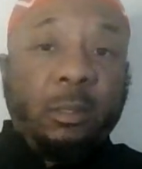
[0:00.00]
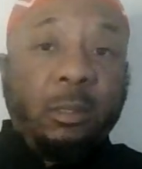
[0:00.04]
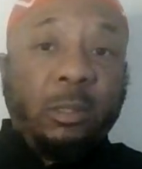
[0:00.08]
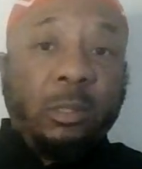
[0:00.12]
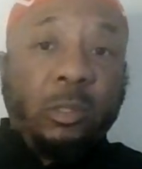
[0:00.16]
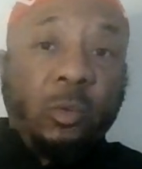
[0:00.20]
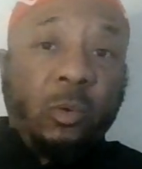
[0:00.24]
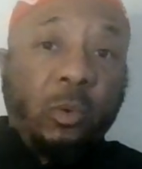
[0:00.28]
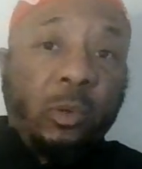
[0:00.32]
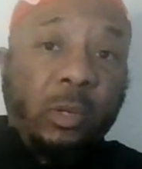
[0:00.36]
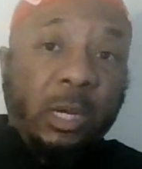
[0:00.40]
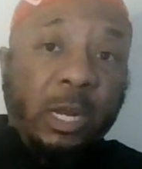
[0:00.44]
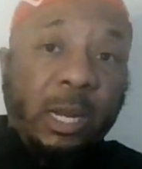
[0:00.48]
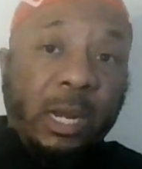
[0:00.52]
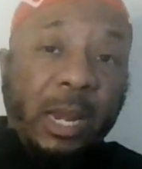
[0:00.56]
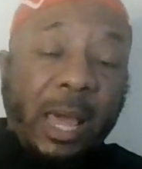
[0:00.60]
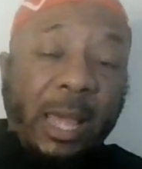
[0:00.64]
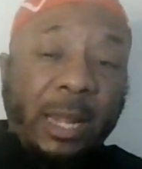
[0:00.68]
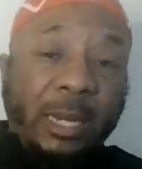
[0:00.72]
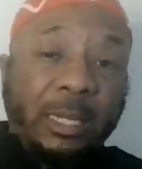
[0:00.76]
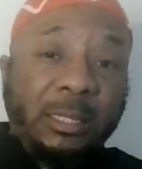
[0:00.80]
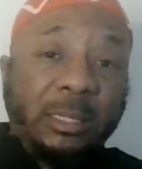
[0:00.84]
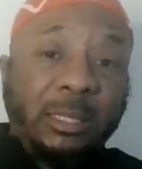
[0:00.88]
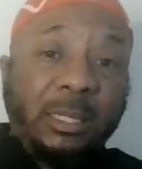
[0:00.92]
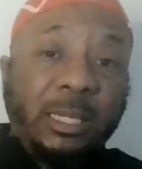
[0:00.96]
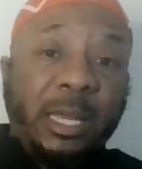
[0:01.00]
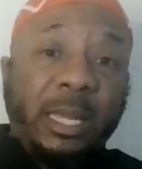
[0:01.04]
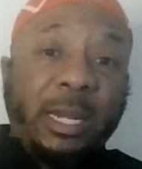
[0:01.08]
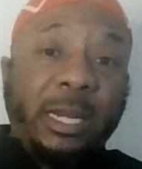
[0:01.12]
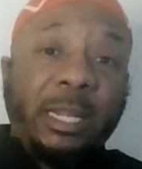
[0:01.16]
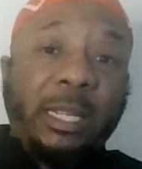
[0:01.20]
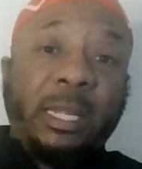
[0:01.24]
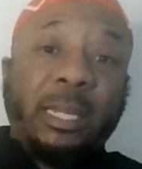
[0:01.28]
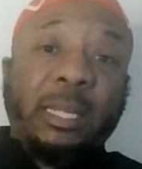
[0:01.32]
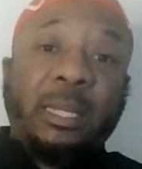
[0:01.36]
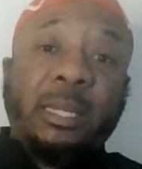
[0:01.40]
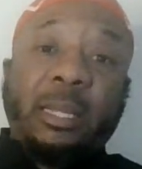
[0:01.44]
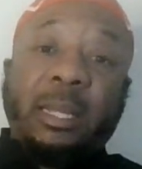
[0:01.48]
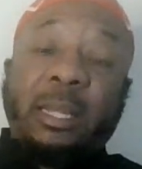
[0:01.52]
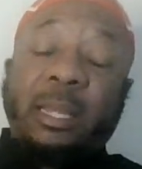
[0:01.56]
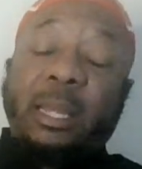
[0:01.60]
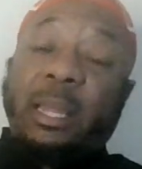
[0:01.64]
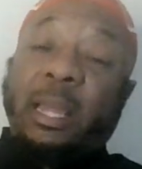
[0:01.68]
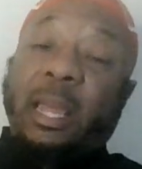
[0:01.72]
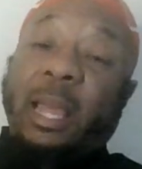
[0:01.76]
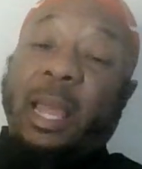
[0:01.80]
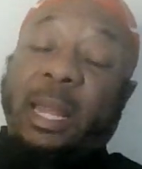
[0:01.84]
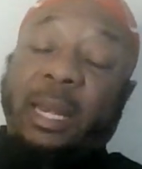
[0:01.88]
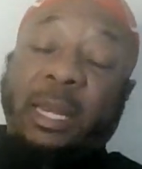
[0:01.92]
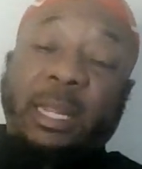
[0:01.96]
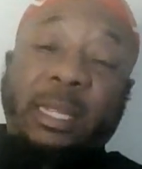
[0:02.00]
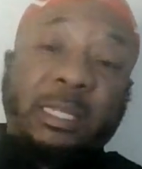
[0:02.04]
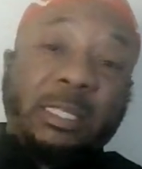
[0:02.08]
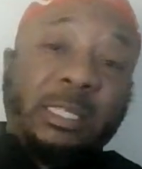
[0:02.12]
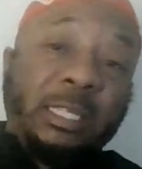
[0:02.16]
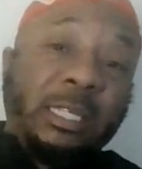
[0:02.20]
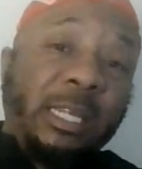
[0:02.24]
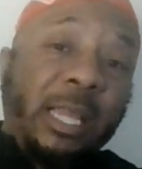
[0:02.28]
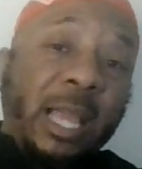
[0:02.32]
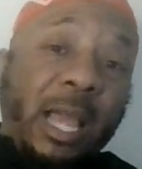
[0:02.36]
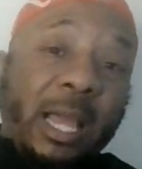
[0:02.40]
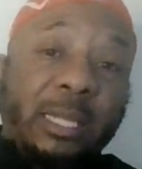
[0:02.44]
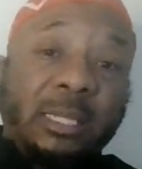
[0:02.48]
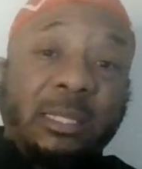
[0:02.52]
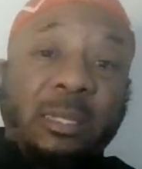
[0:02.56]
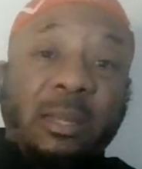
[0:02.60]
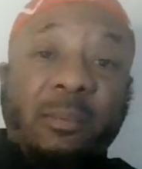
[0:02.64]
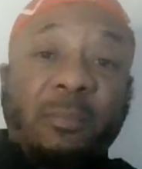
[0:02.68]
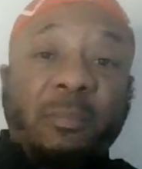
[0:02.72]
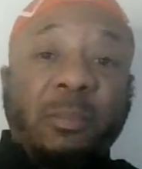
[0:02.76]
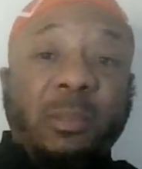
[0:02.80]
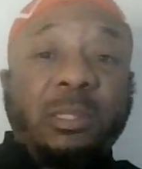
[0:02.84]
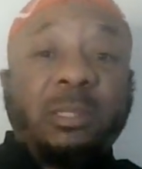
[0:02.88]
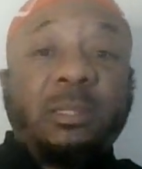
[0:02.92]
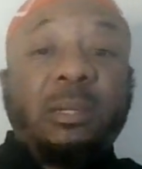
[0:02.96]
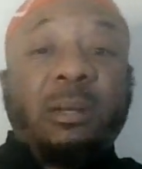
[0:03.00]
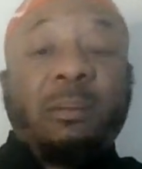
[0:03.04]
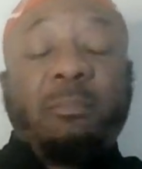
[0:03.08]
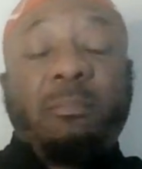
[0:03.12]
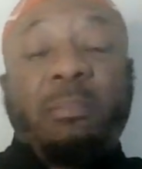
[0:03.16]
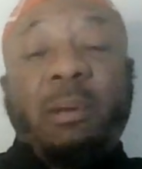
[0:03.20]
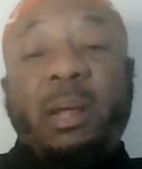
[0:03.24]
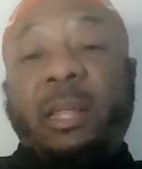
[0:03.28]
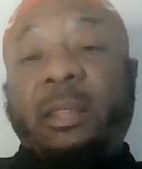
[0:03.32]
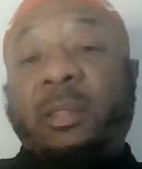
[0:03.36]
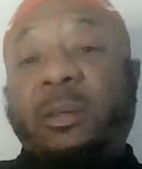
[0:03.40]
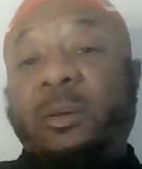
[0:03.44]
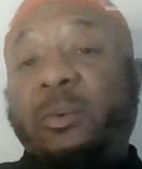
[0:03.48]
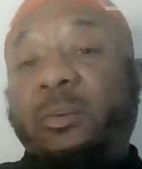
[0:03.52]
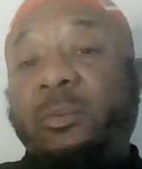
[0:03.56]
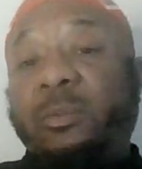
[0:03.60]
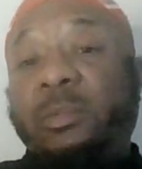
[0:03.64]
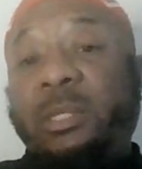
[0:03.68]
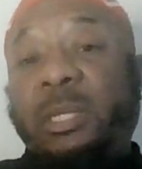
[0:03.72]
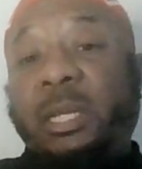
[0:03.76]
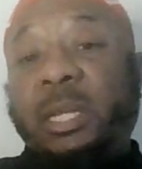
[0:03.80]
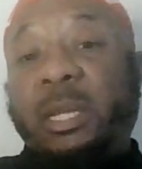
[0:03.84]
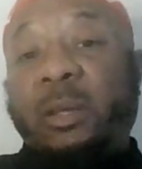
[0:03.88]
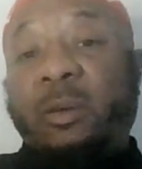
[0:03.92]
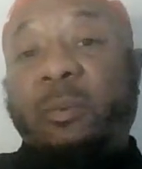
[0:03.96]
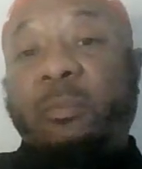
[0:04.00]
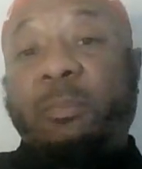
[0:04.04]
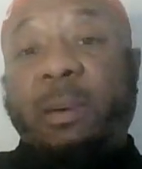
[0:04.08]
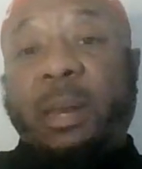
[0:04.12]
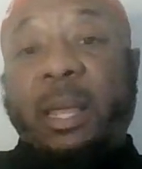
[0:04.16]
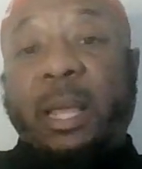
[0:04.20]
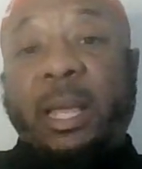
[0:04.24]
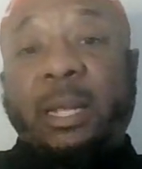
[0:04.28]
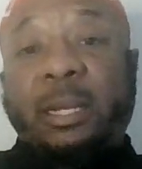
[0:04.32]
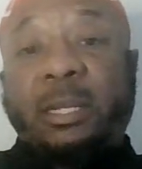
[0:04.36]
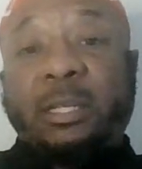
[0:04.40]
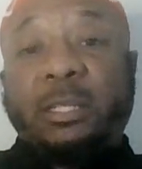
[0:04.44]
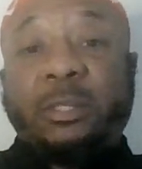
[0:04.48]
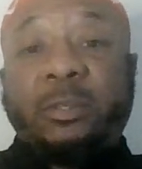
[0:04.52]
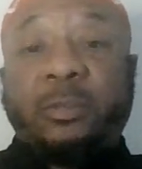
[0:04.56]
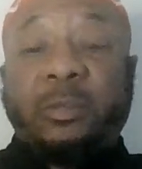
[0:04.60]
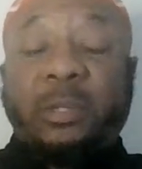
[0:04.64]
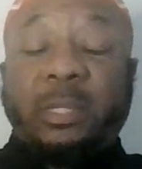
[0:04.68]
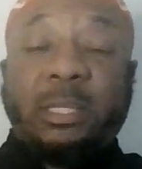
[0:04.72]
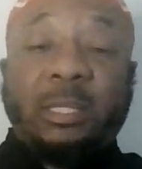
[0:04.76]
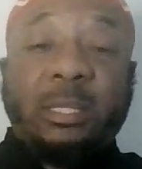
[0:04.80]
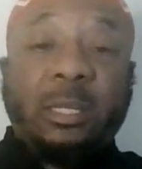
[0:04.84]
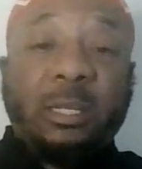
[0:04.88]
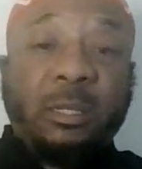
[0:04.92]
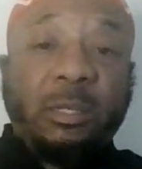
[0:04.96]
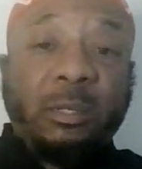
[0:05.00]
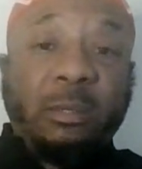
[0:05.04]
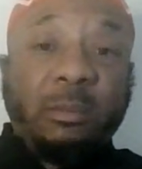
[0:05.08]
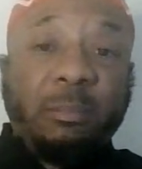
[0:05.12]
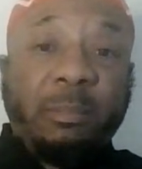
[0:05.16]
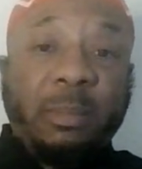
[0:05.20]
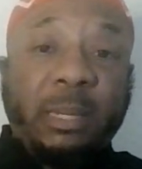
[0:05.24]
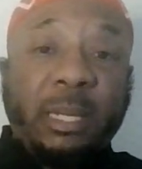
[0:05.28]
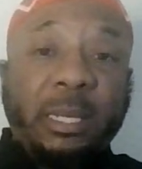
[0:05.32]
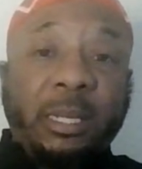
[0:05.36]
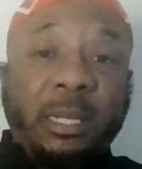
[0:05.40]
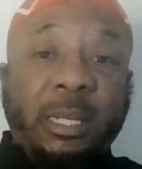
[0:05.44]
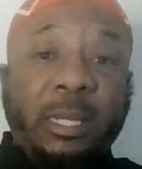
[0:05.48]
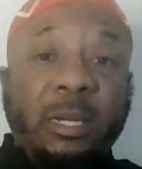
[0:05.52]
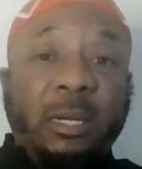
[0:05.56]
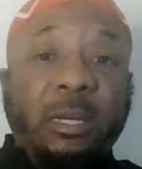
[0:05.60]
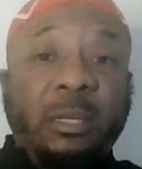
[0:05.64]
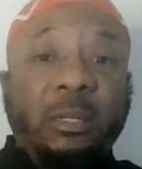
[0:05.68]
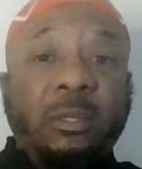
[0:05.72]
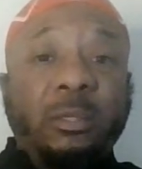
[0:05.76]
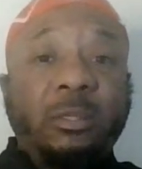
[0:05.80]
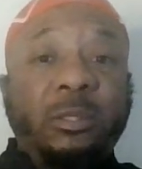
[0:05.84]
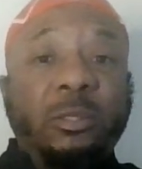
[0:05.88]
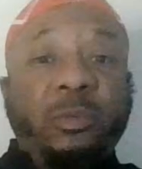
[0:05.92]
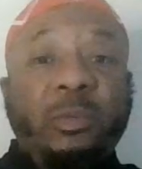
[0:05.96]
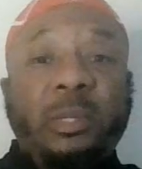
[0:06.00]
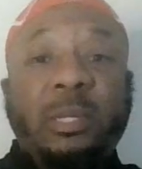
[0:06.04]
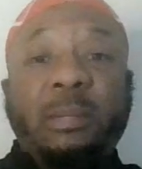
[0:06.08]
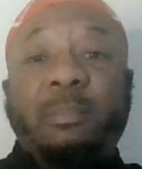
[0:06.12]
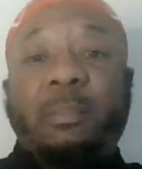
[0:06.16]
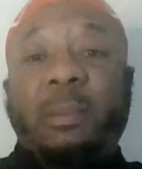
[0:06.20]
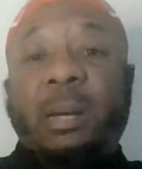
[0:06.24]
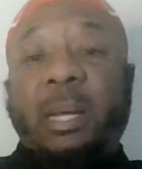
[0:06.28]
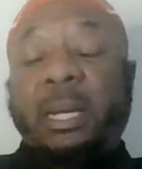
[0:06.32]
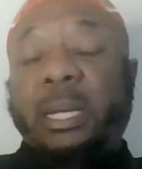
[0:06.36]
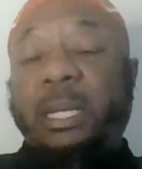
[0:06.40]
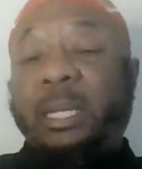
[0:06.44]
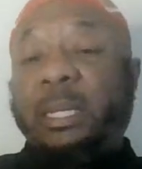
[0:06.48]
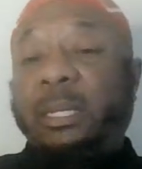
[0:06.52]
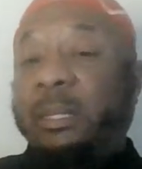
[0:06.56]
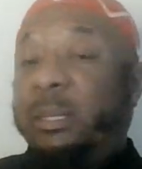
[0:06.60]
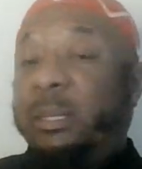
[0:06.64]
doing a lot of studying, and then she got some Muslim brother who's still playing the streets a little bit, get a little street money.